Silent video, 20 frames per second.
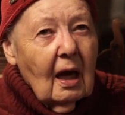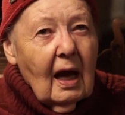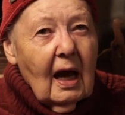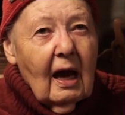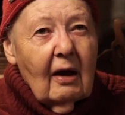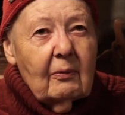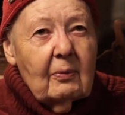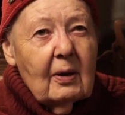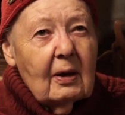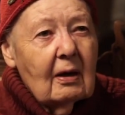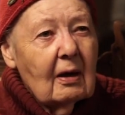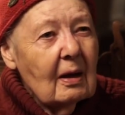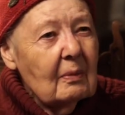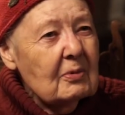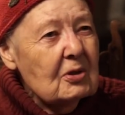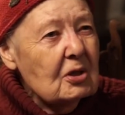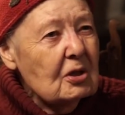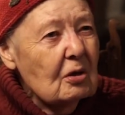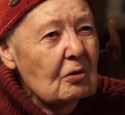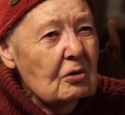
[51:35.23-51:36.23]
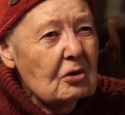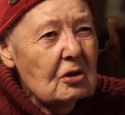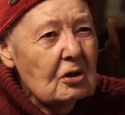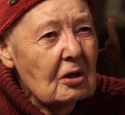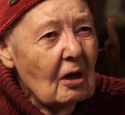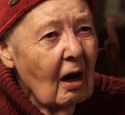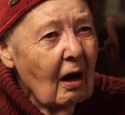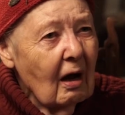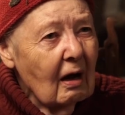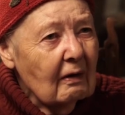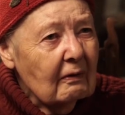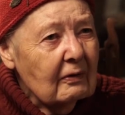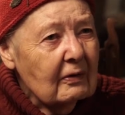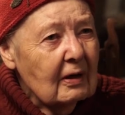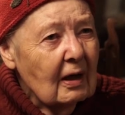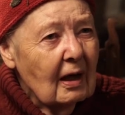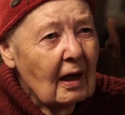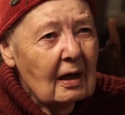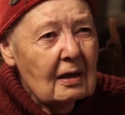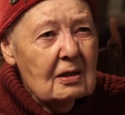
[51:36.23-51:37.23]
have become so
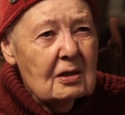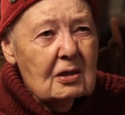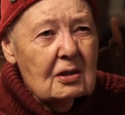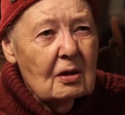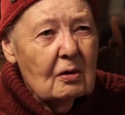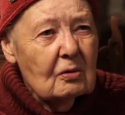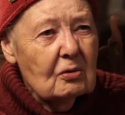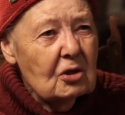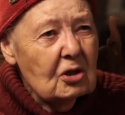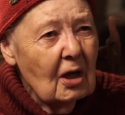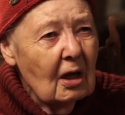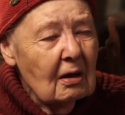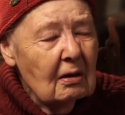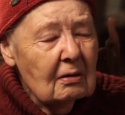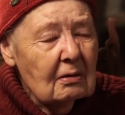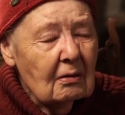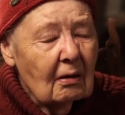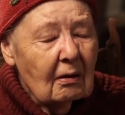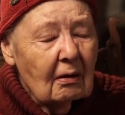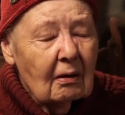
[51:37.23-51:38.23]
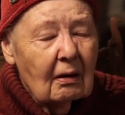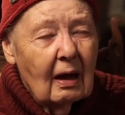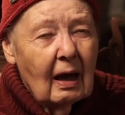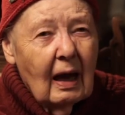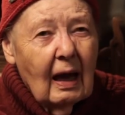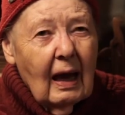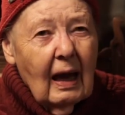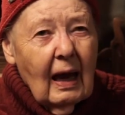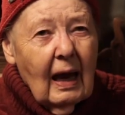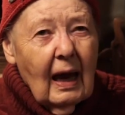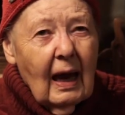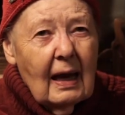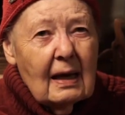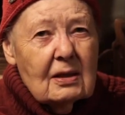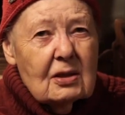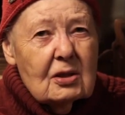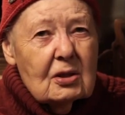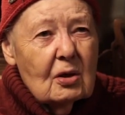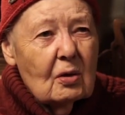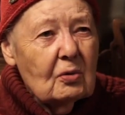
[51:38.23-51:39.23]
soft and so gentle
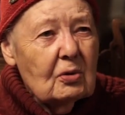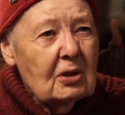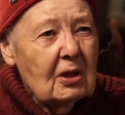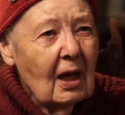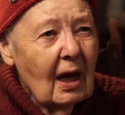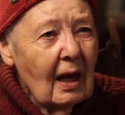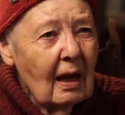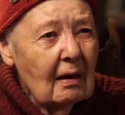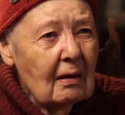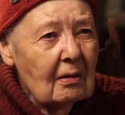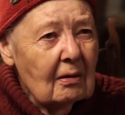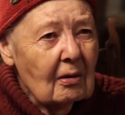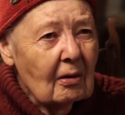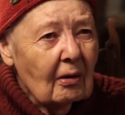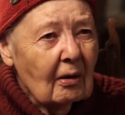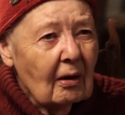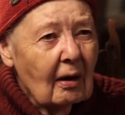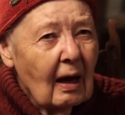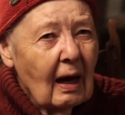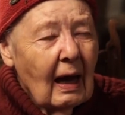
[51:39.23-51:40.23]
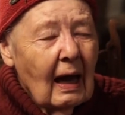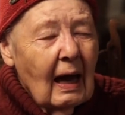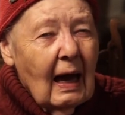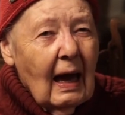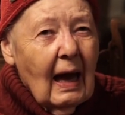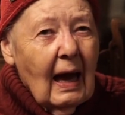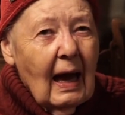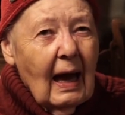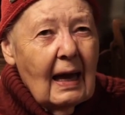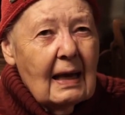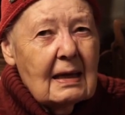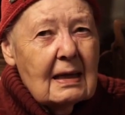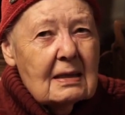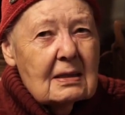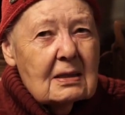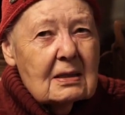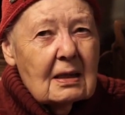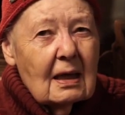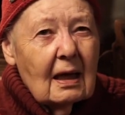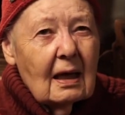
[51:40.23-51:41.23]
and so tender. And
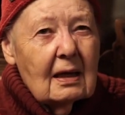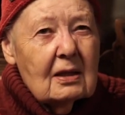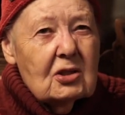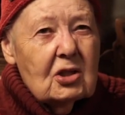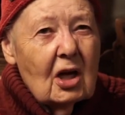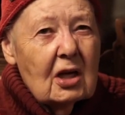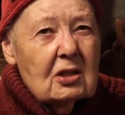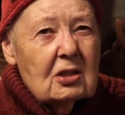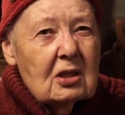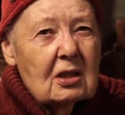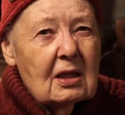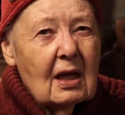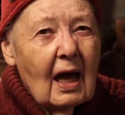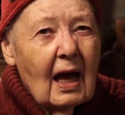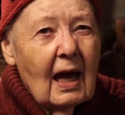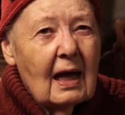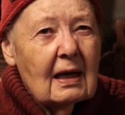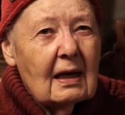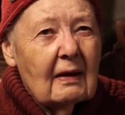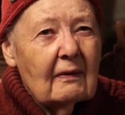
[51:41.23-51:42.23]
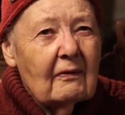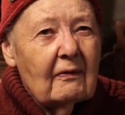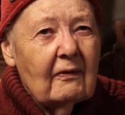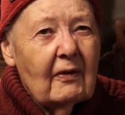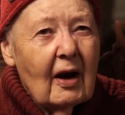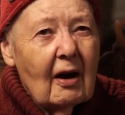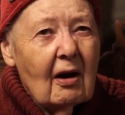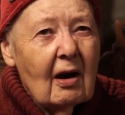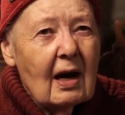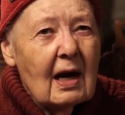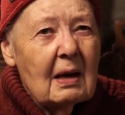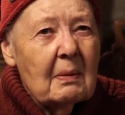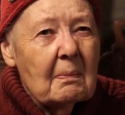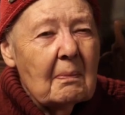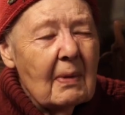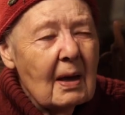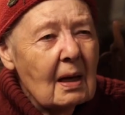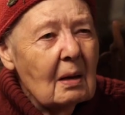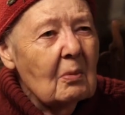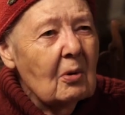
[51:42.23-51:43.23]
it's just at a very
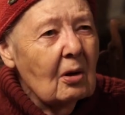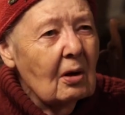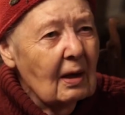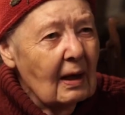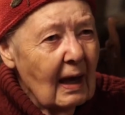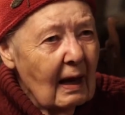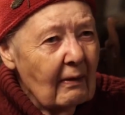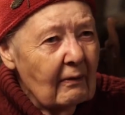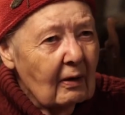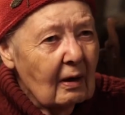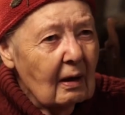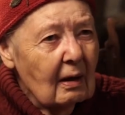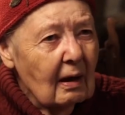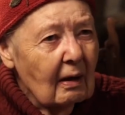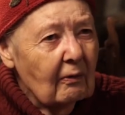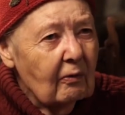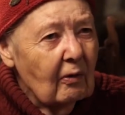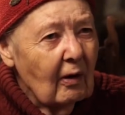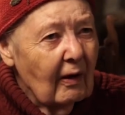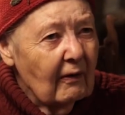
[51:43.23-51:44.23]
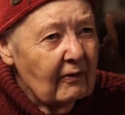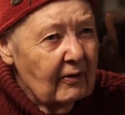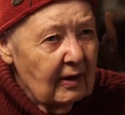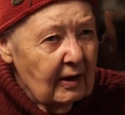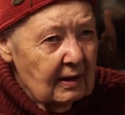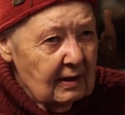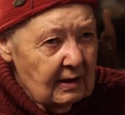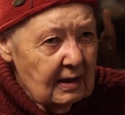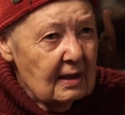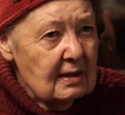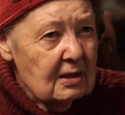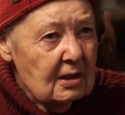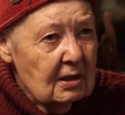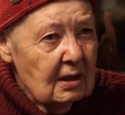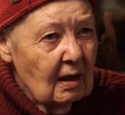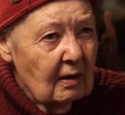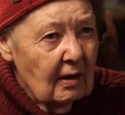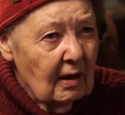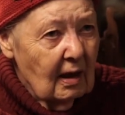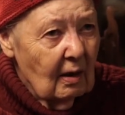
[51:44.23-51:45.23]
minimal level of, of the
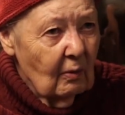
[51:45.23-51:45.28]
intensity that